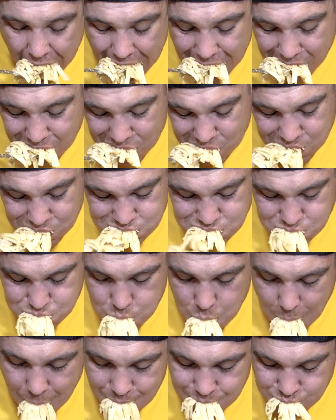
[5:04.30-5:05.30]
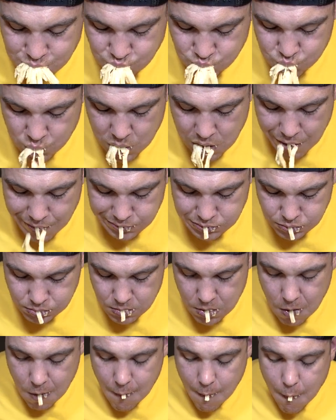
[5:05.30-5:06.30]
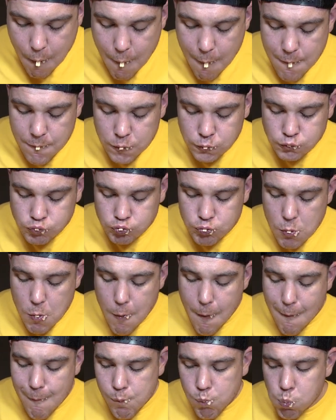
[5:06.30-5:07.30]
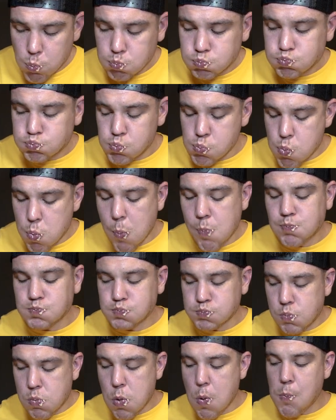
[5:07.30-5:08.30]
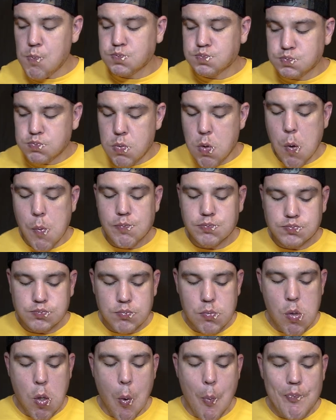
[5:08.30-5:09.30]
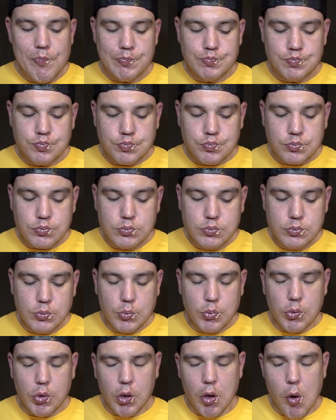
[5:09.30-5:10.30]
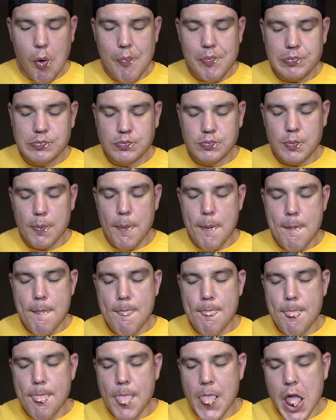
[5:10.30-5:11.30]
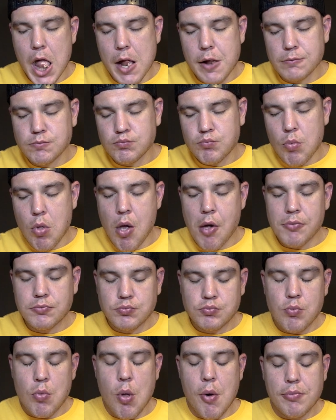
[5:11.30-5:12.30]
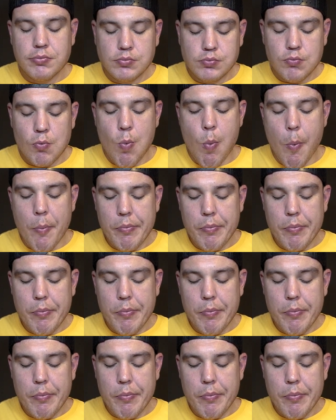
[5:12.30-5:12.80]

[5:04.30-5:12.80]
we got the protein-packed chicken in here, so we're making a really well-rounded meal with the carbs, fats, and that muscle-building protein.